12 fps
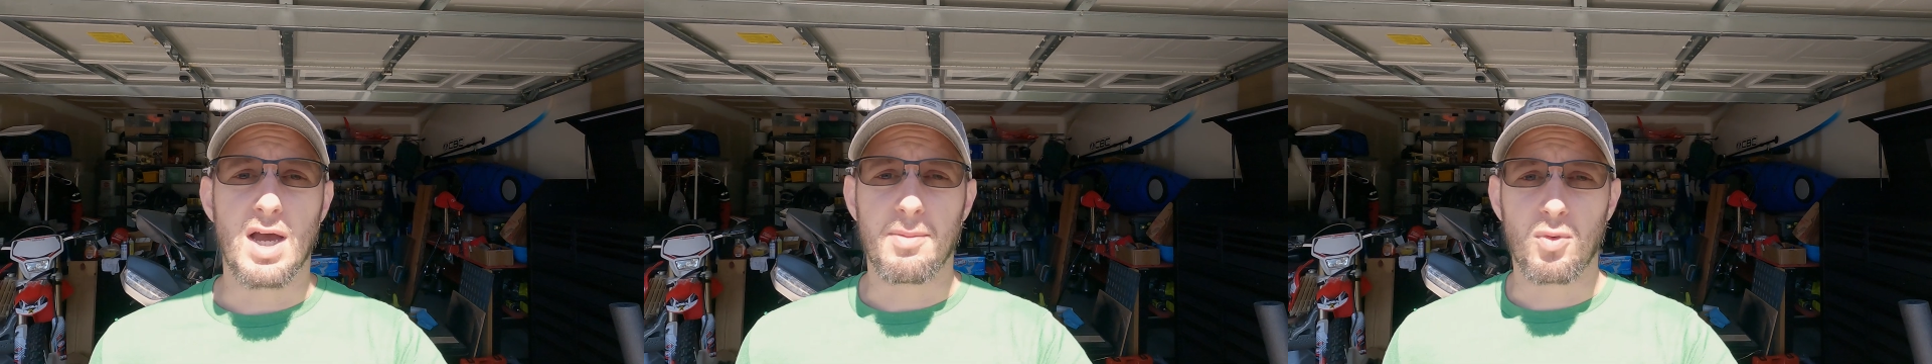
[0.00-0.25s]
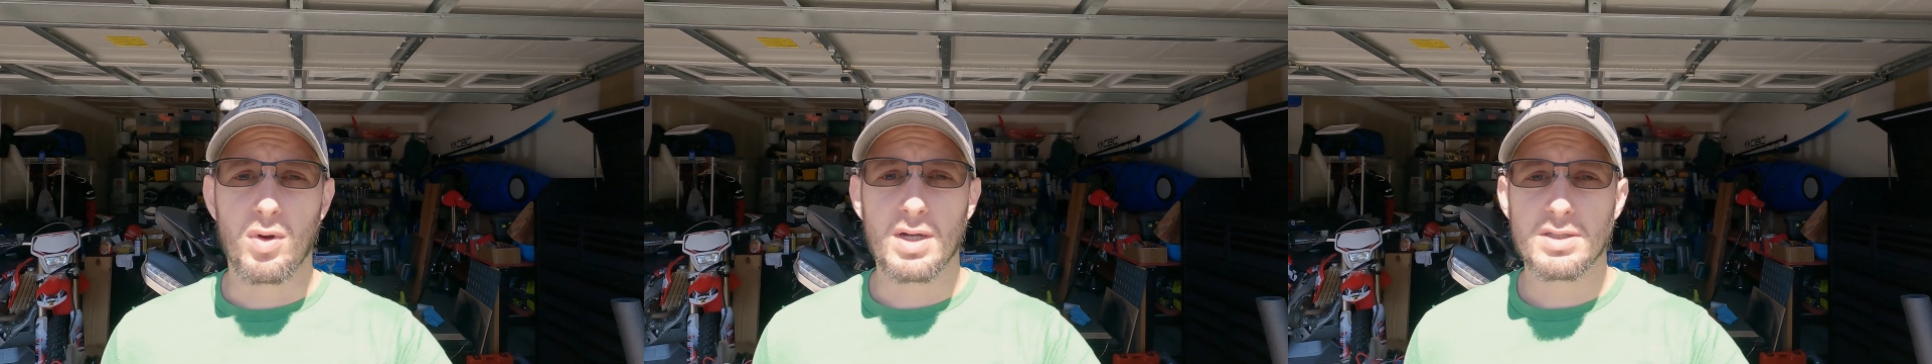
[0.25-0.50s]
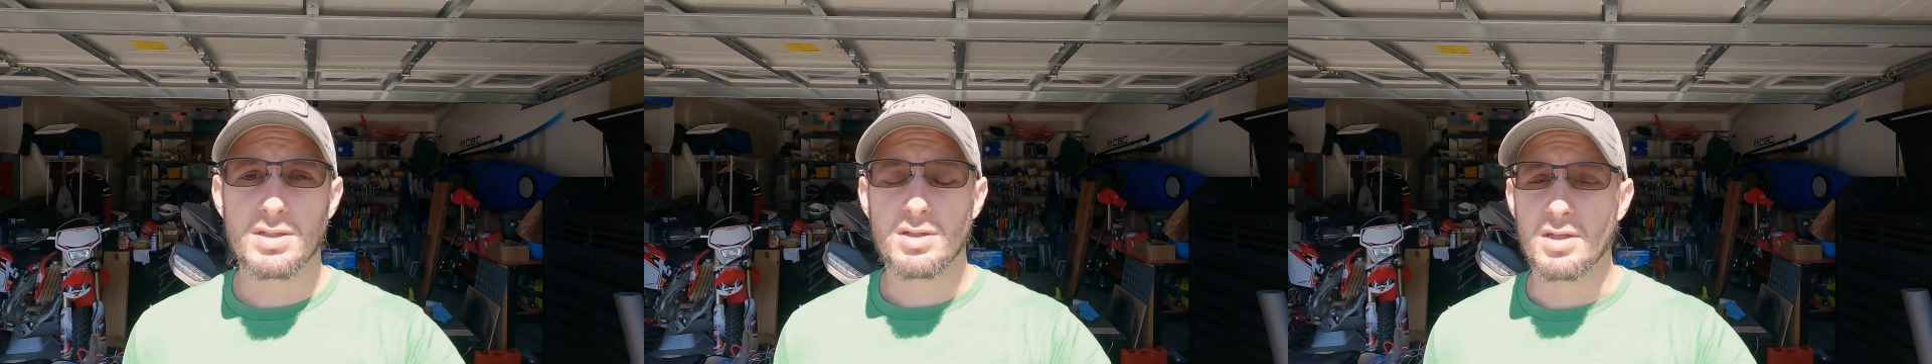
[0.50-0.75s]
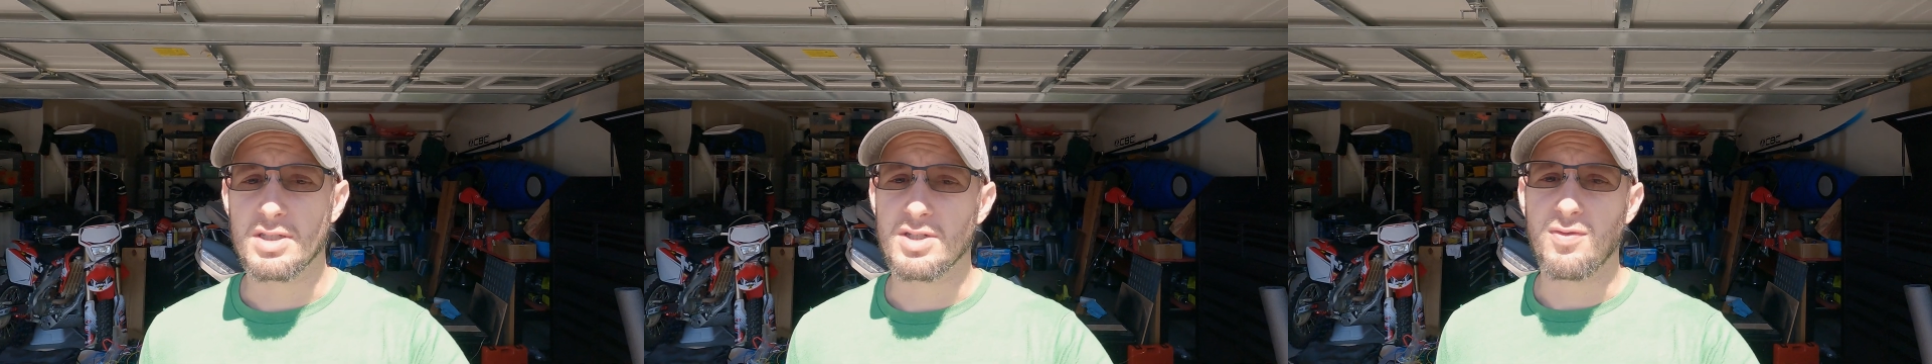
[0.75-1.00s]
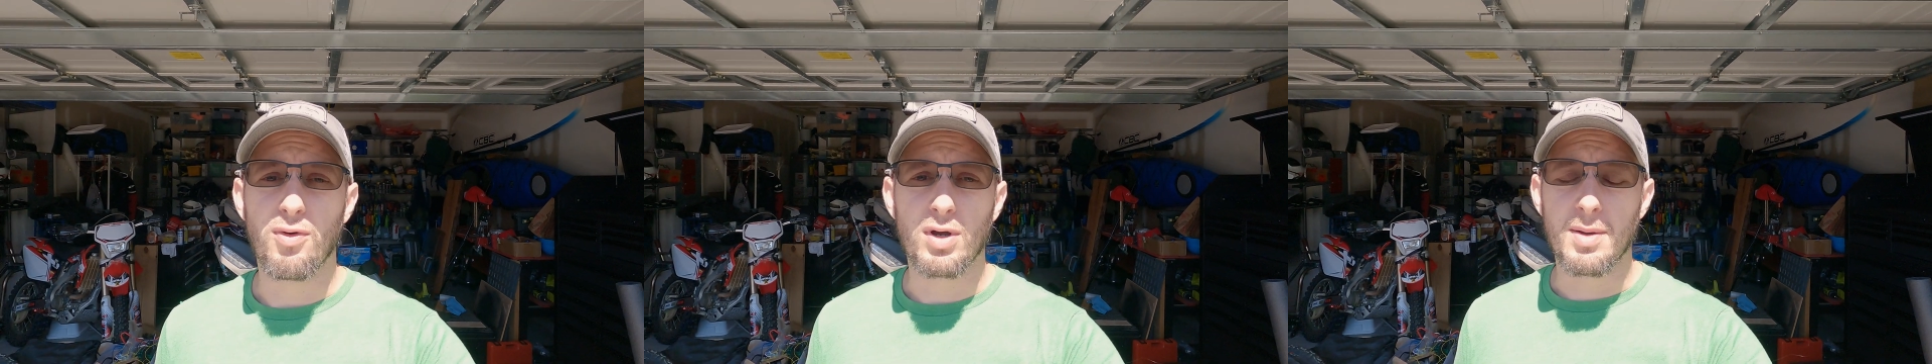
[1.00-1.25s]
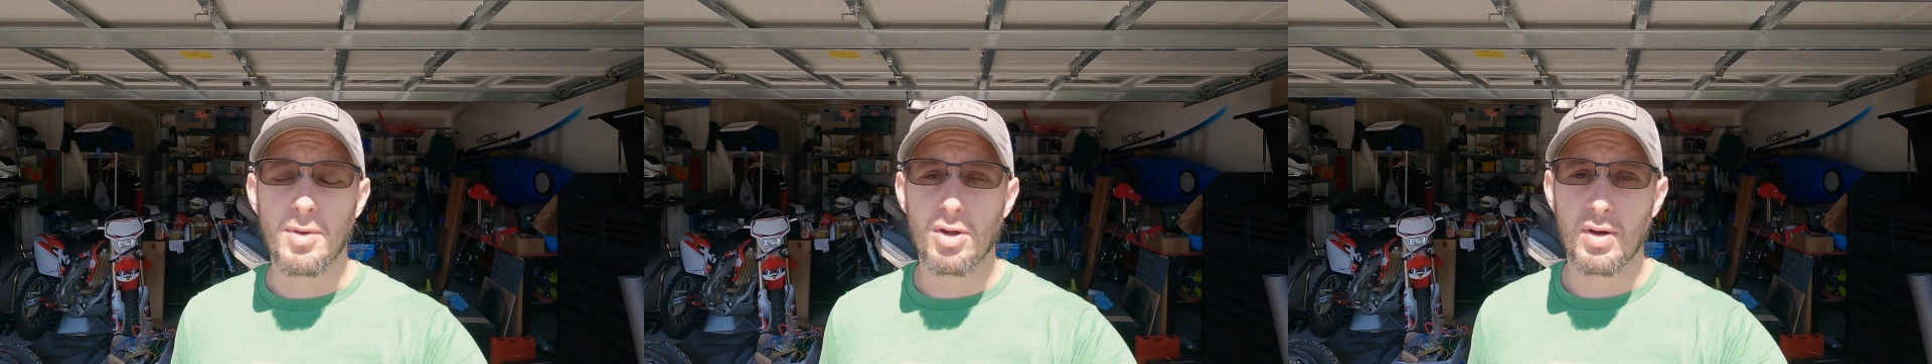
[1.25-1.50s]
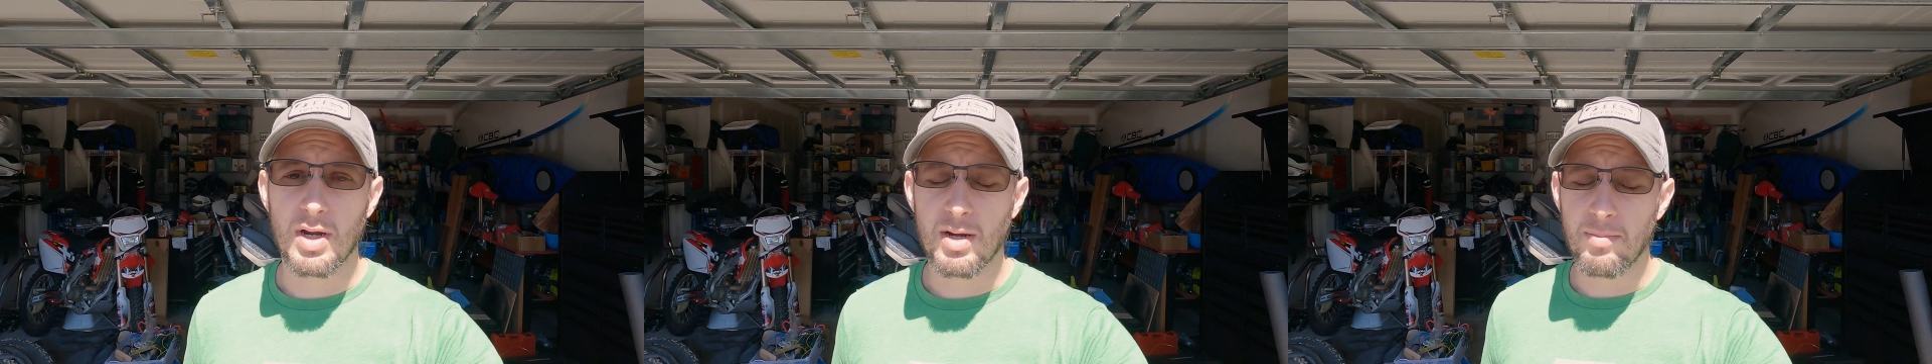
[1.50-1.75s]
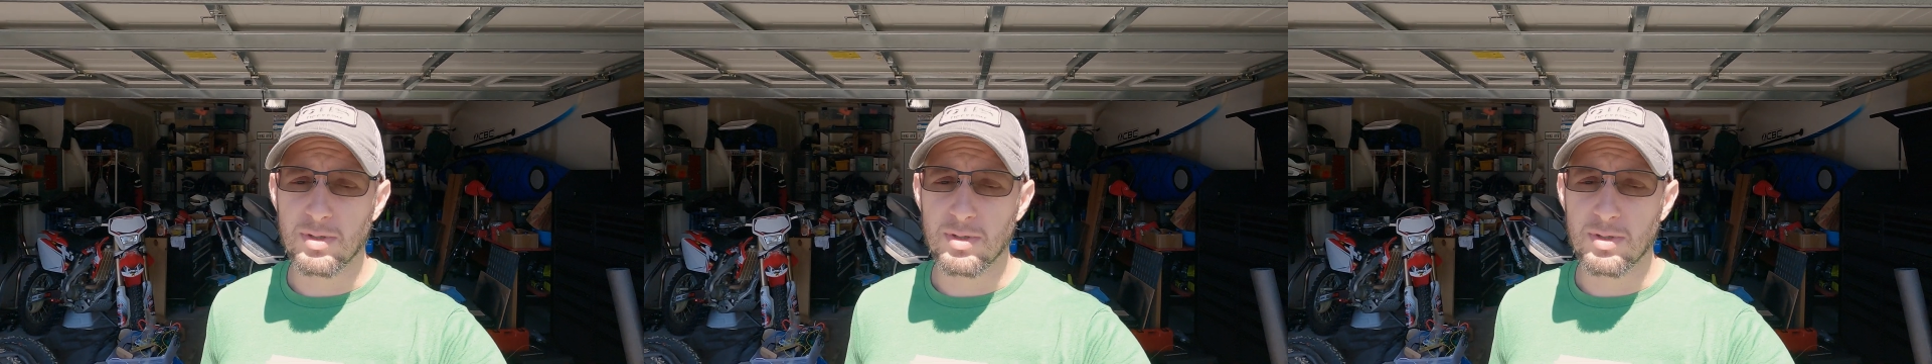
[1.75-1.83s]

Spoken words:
I'm Chris. This is 4K Motoring.